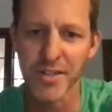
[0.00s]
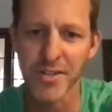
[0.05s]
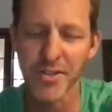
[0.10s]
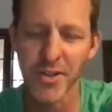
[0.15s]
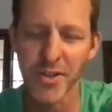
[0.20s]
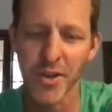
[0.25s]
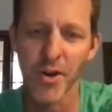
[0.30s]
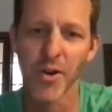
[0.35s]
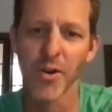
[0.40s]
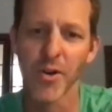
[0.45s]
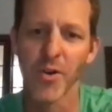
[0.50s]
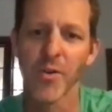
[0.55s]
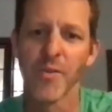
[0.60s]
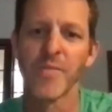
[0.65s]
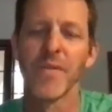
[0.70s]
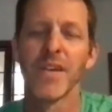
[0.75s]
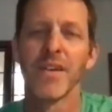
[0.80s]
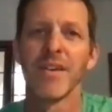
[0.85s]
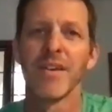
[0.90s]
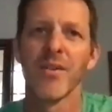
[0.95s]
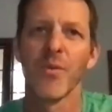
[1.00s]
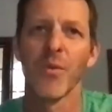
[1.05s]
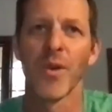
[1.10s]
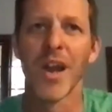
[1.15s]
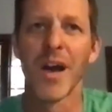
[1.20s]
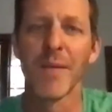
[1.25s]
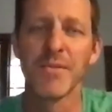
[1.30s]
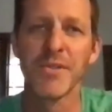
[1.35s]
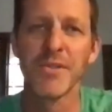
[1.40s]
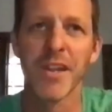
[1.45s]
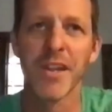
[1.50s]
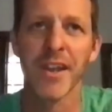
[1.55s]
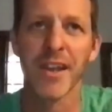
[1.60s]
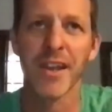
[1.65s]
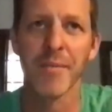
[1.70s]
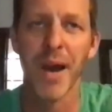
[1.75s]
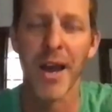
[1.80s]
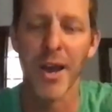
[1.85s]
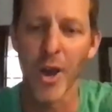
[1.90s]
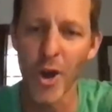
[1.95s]
So when I'm sitting in
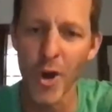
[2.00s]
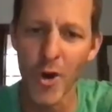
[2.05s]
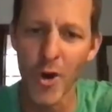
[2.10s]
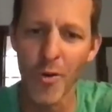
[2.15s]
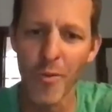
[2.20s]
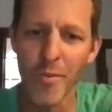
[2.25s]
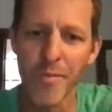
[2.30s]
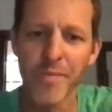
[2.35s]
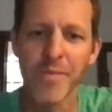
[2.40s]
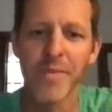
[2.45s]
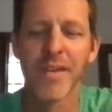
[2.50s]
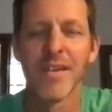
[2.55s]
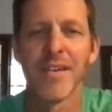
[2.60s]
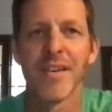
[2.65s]
my home,